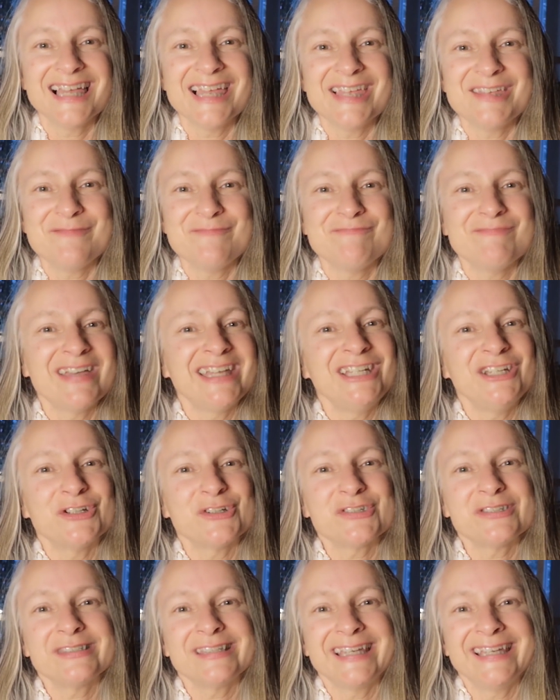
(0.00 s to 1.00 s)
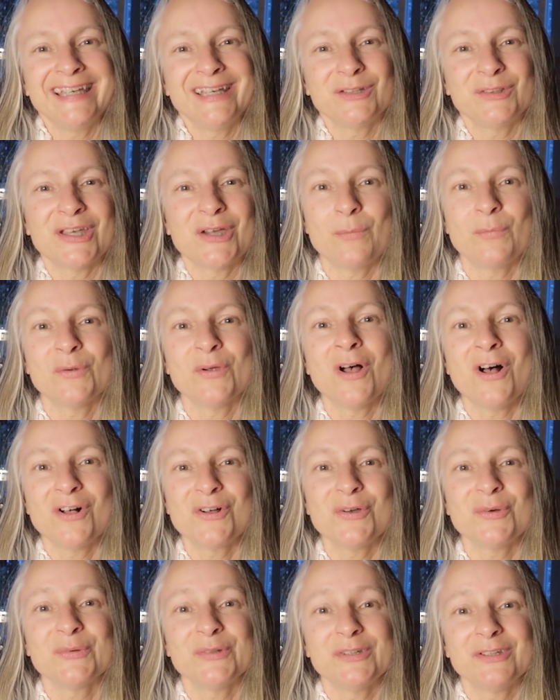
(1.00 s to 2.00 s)
And many are saying that we're
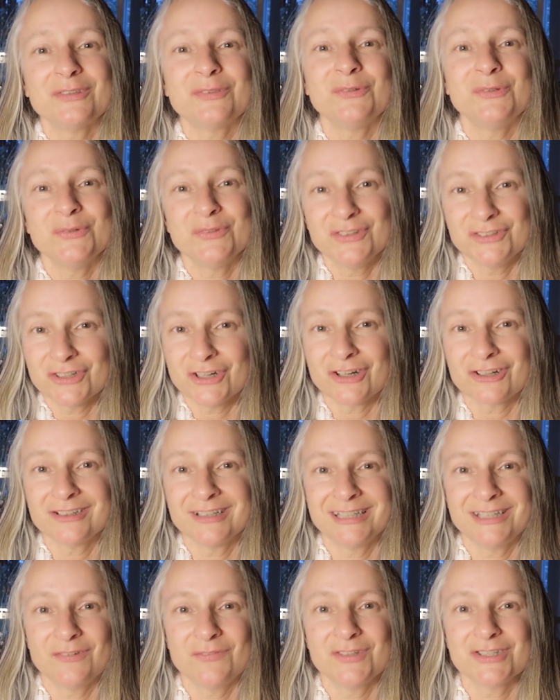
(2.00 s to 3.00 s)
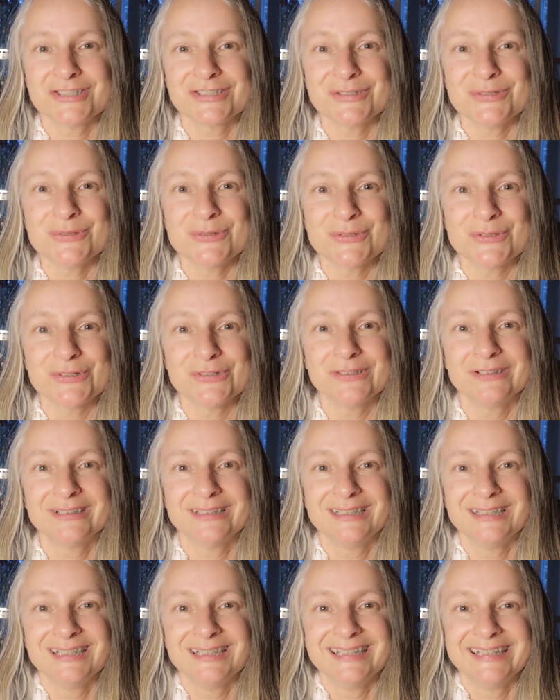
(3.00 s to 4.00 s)
all going through the dark night of the soul
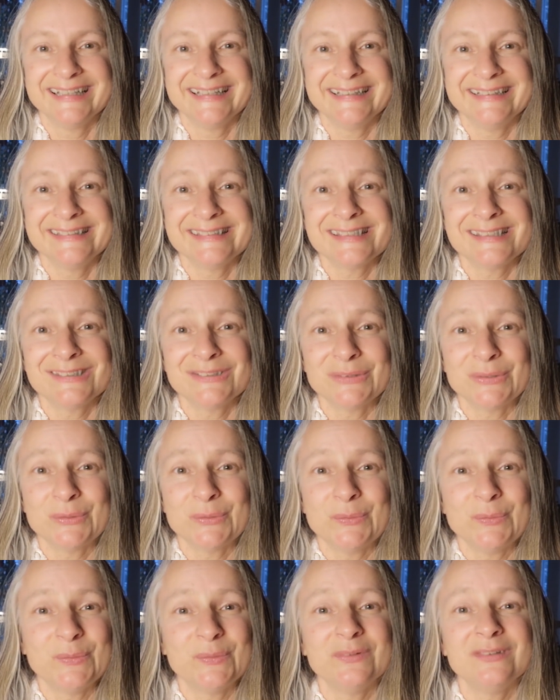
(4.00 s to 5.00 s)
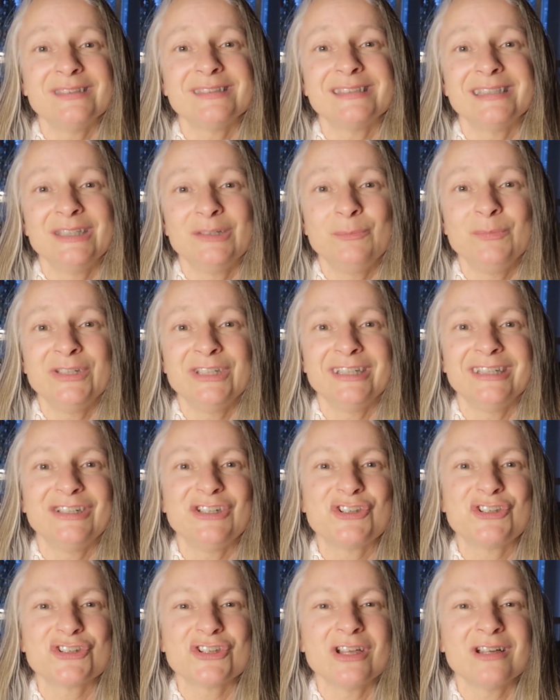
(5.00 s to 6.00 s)
and so, this
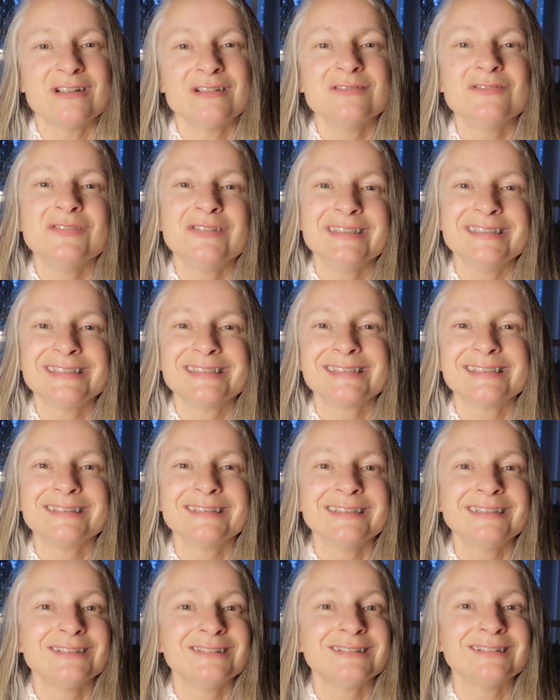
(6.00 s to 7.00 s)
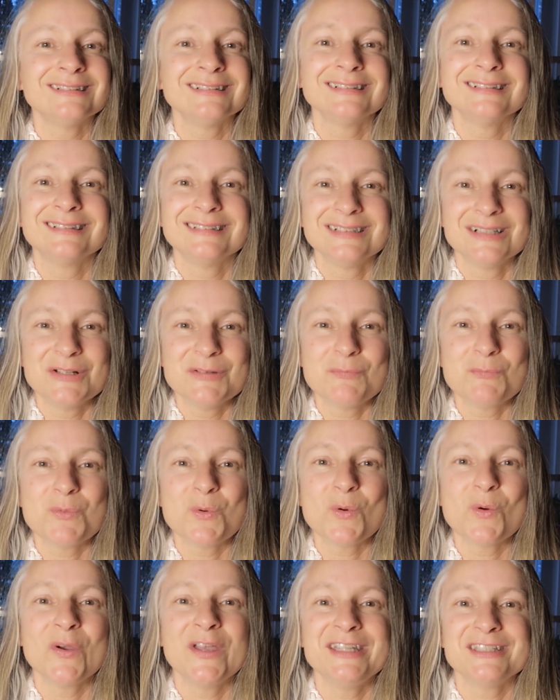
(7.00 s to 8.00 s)
image of this little
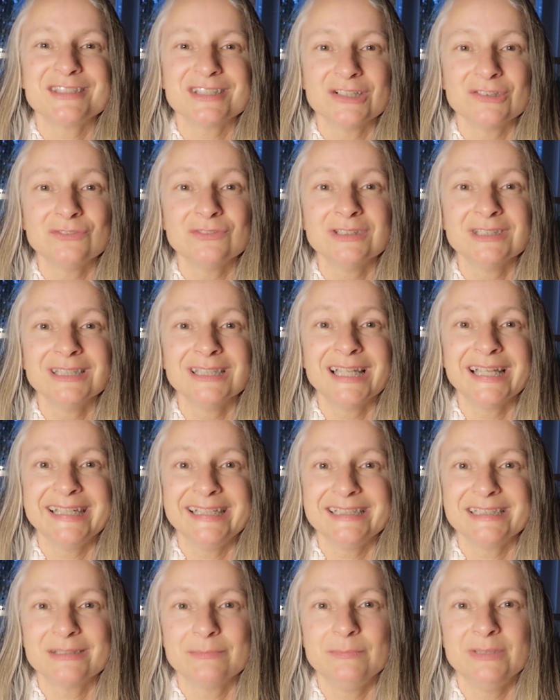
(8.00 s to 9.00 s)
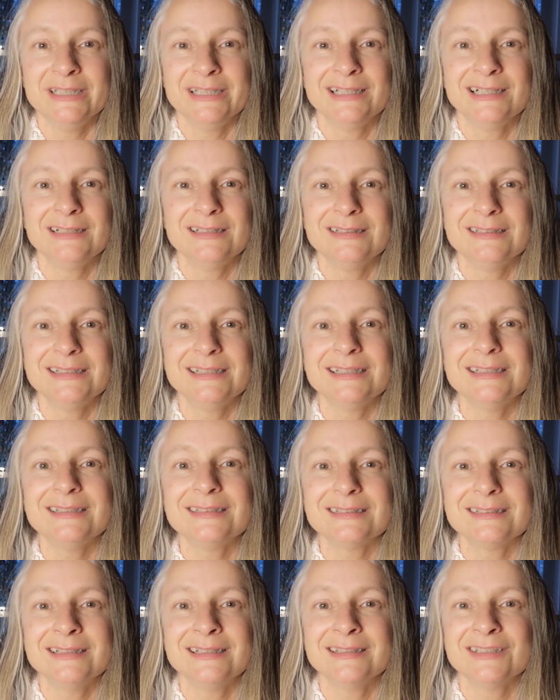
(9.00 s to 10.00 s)
point of light being
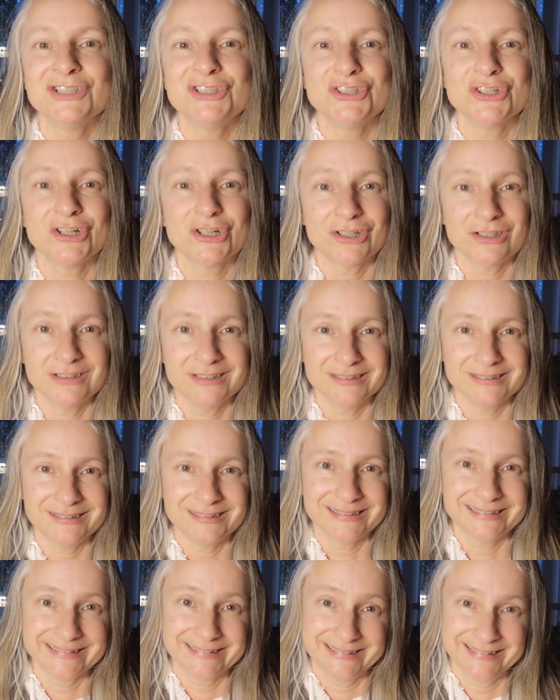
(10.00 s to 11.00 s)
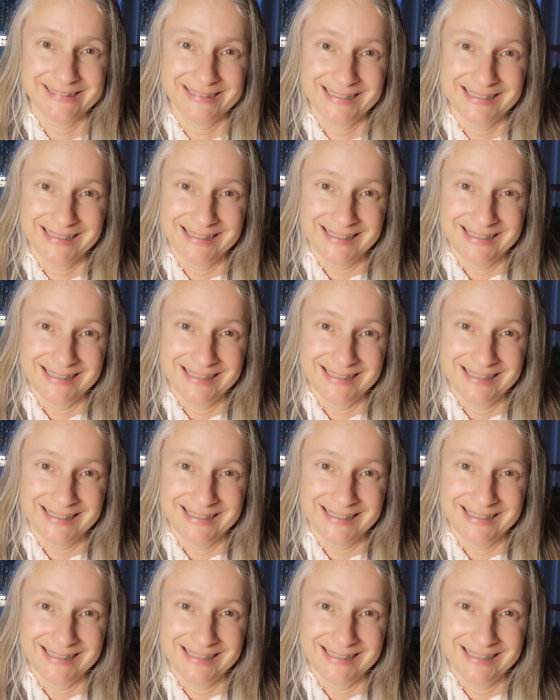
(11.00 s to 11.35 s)
lit in the darkness,